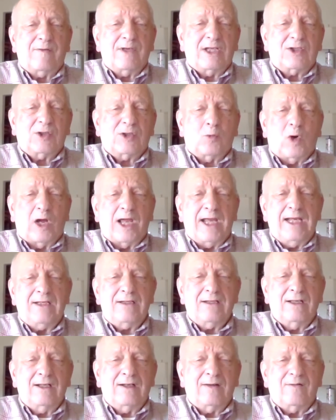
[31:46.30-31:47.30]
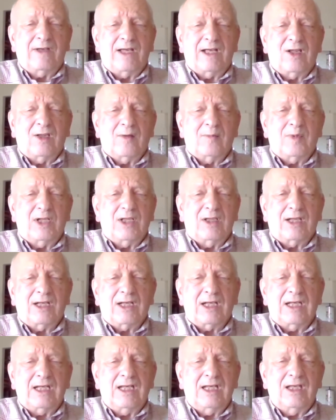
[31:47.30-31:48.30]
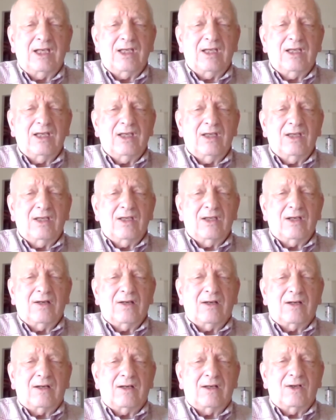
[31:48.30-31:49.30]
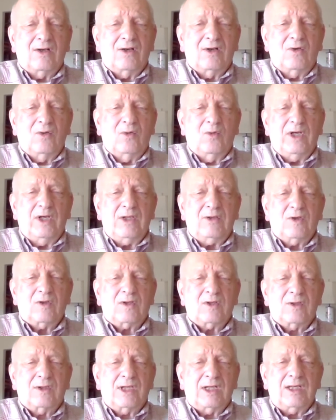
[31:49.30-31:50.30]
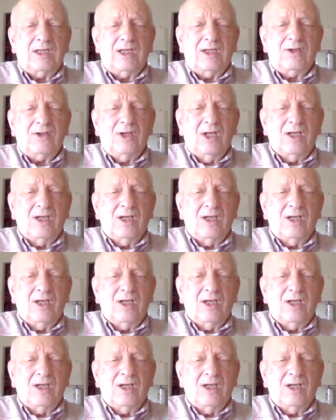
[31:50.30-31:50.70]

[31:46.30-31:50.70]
weight and availability, we took the